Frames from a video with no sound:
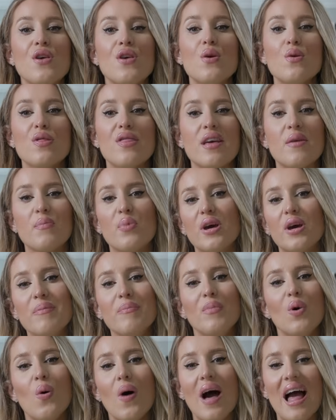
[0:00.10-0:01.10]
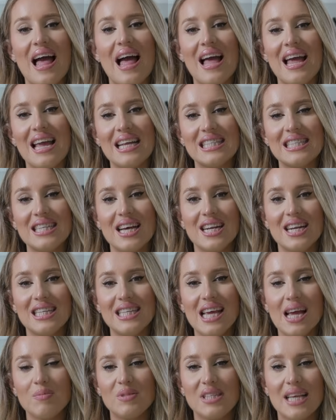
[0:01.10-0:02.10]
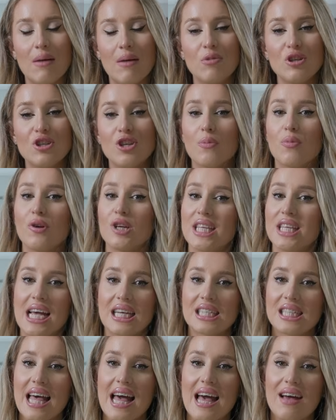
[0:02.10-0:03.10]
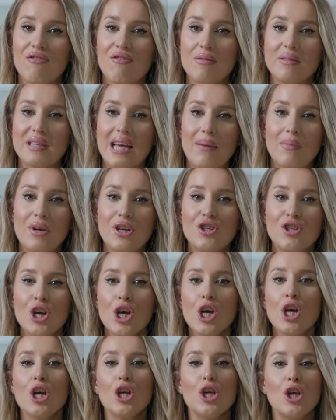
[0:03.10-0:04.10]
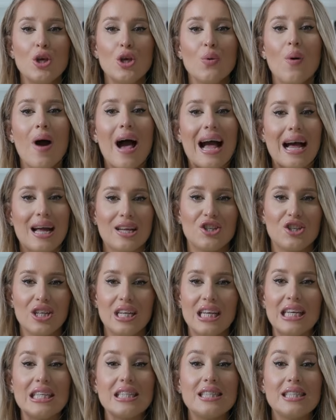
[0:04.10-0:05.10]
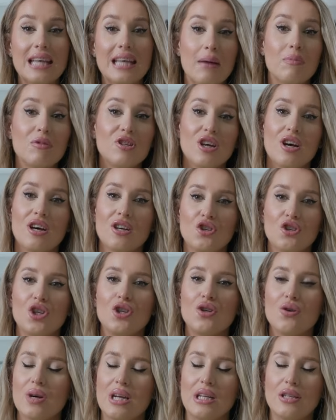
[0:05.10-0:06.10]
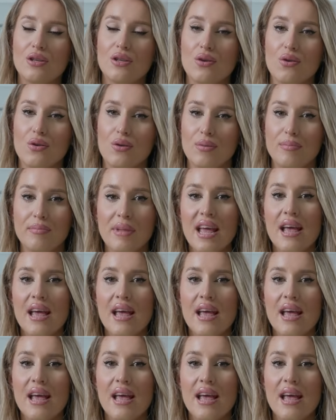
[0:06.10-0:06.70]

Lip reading: you think putting more hair inside a tape sandwich protects the hair from damage, you are actually sabotaging your install.